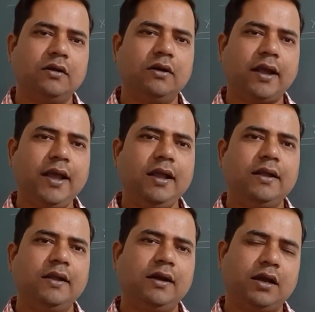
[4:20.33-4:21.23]

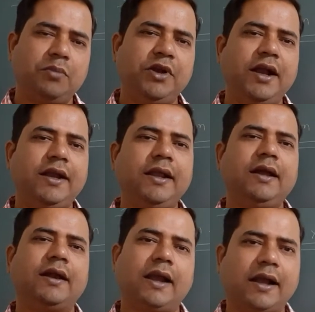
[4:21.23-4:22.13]
okay,
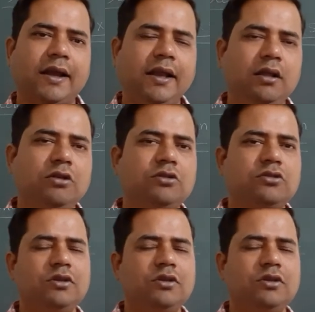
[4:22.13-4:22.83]
terminating, recurring.